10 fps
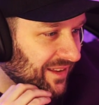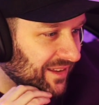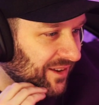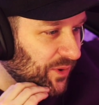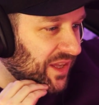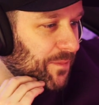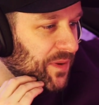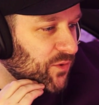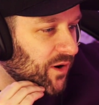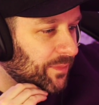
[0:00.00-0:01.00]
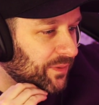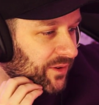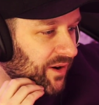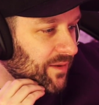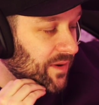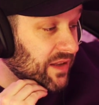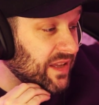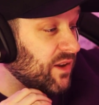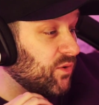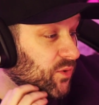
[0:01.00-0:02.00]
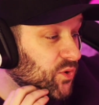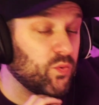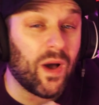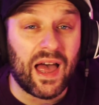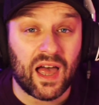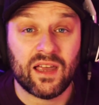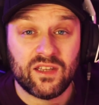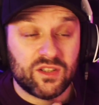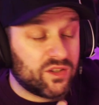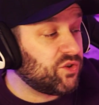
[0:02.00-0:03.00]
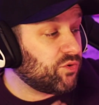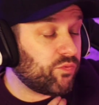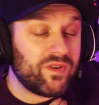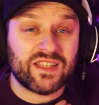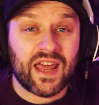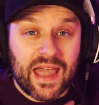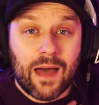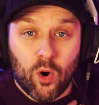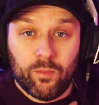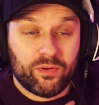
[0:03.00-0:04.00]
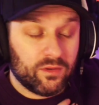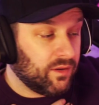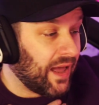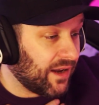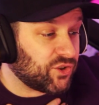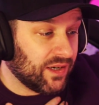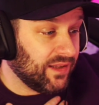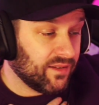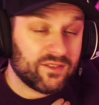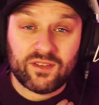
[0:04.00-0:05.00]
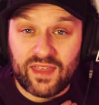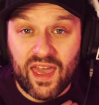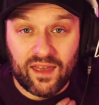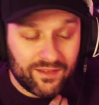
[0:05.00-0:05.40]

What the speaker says: We keeping you up, Graham? Yeah, you are. The reason I am up, actually. So there.